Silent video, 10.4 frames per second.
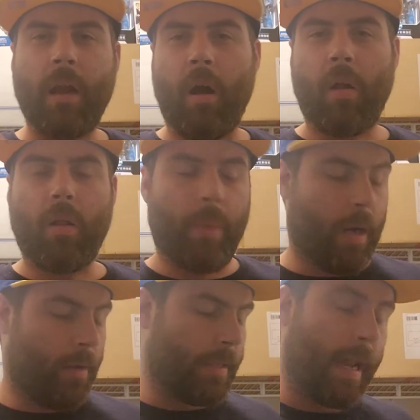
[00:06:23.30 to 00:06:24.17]
all
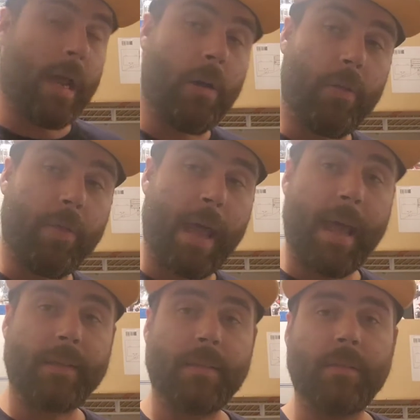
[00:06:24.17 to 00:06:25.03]
about how
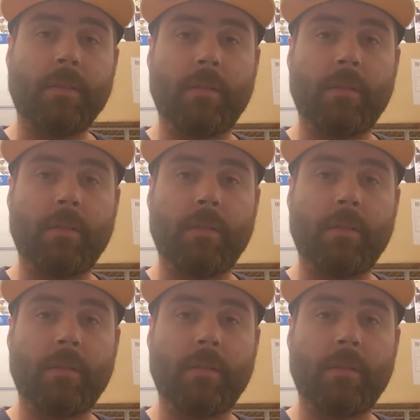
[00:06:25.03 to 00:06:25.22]
that